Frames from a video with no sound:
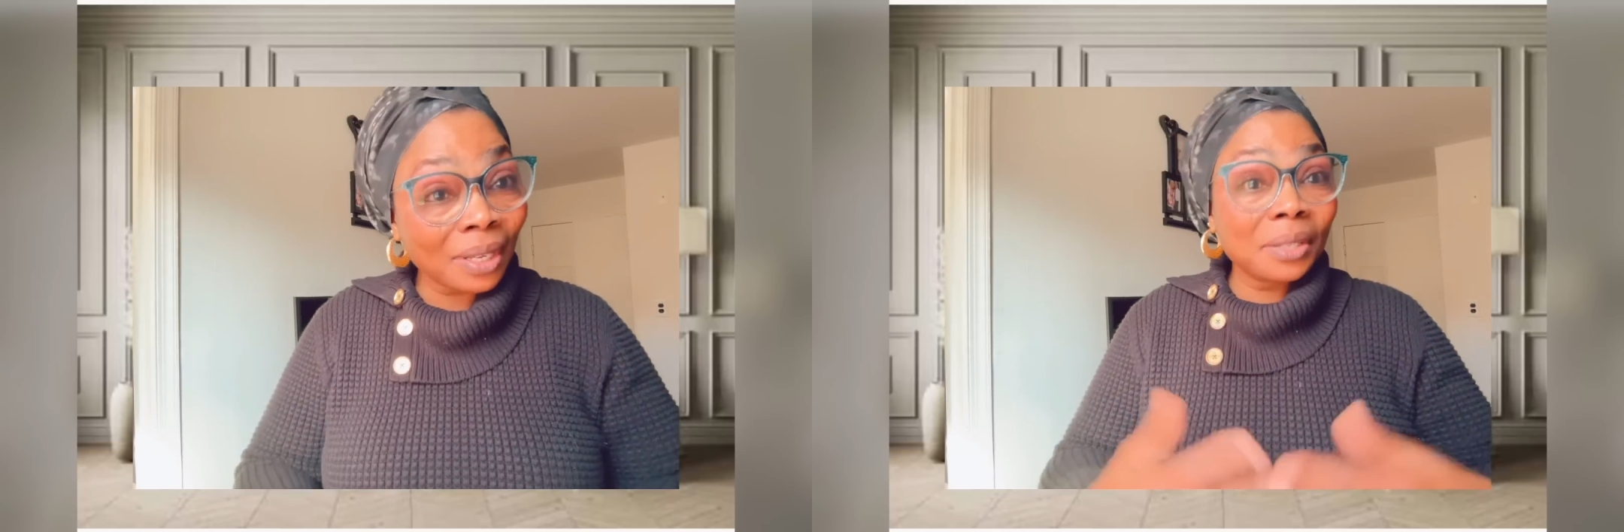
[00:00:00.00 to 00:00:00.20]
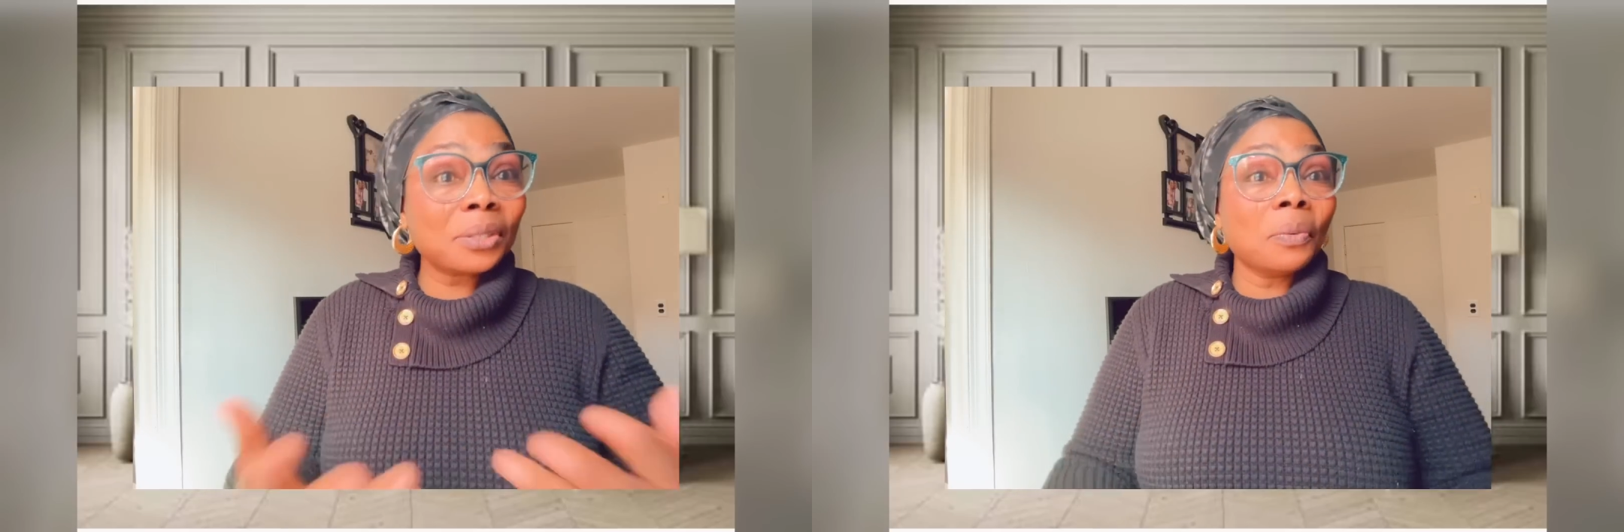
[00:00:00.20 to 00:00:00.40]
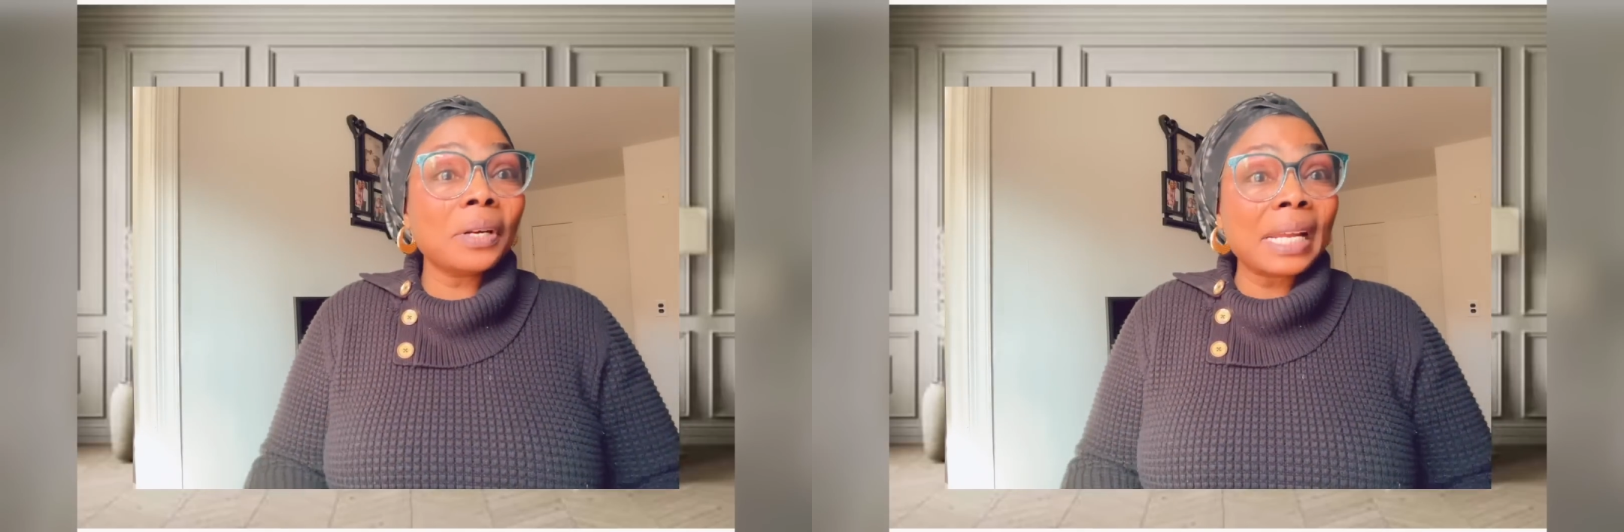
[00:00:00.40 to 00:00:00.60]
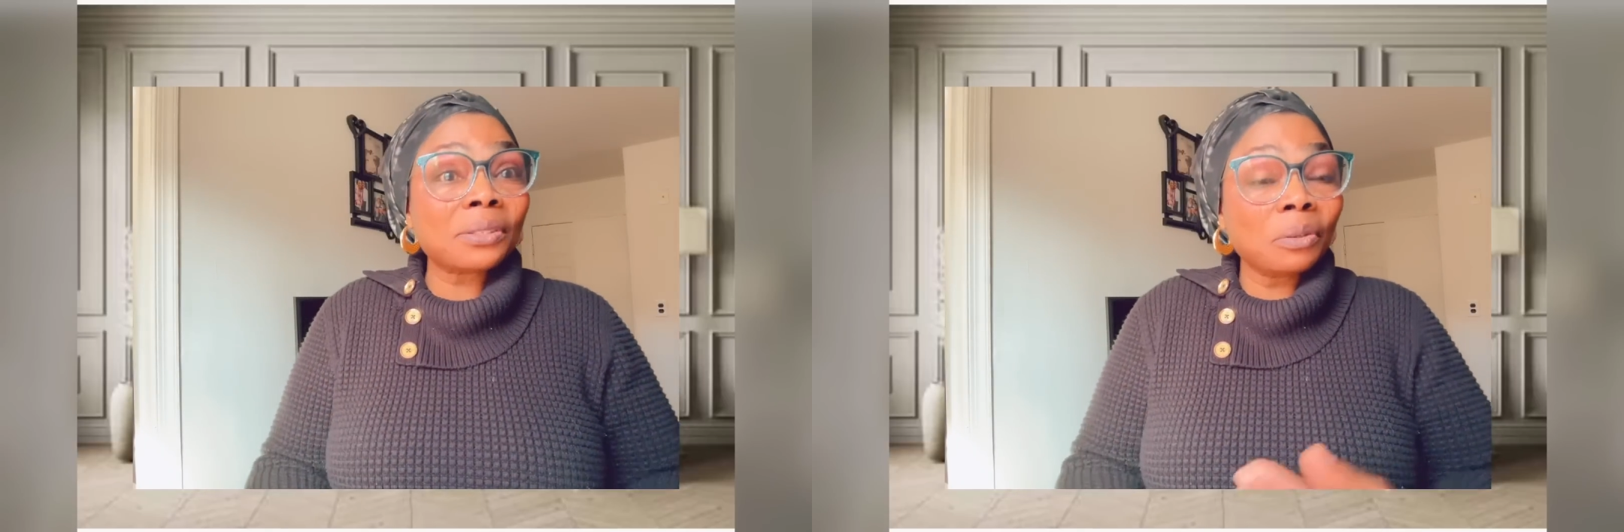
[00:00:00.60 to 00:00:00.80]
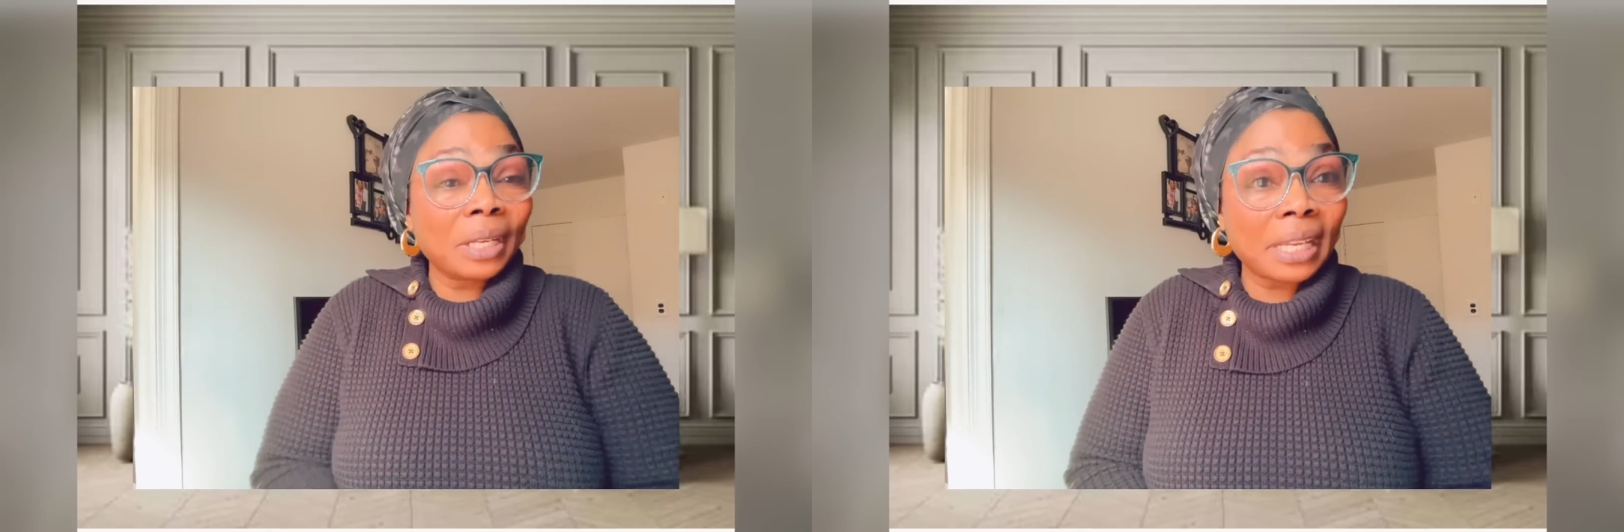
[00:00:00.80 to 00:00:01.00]
So one has
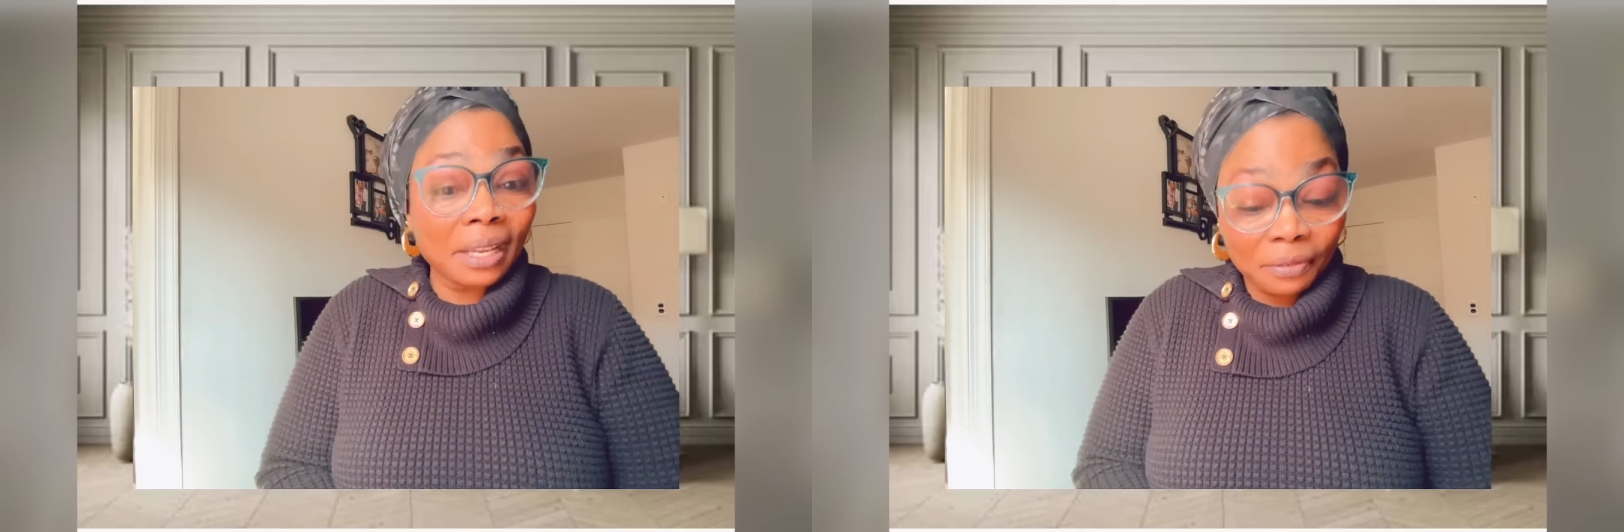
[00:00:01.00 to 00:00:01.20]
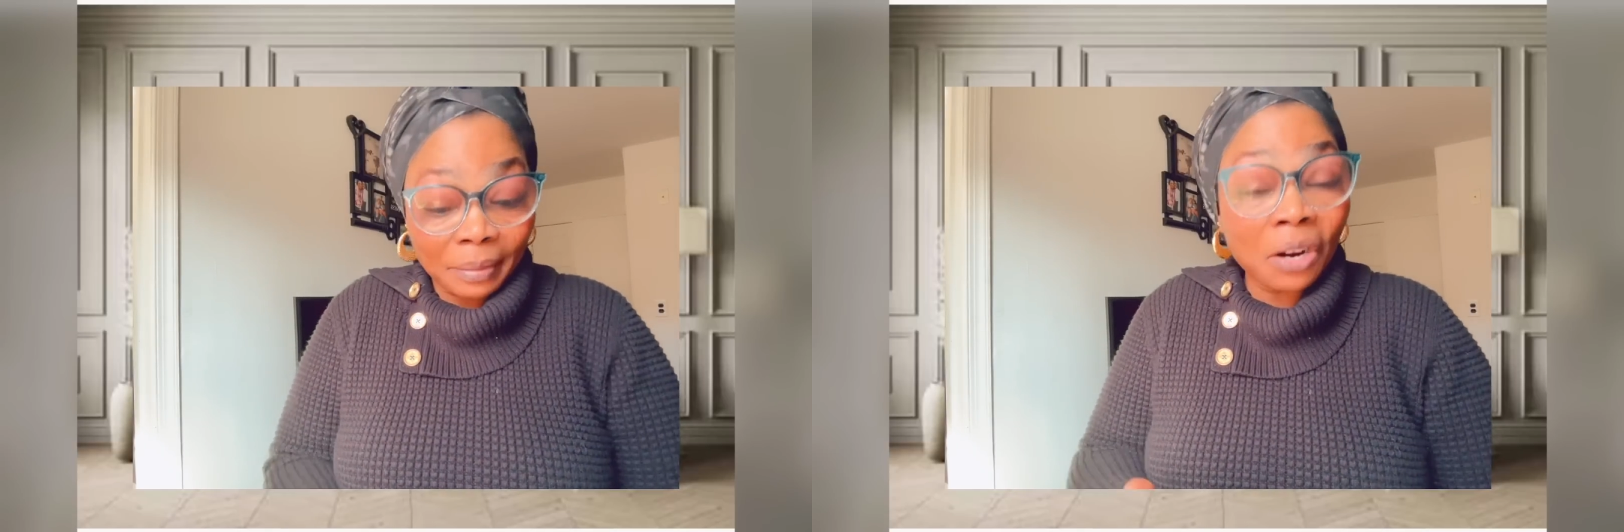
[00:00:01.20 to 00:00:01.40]
to be careful.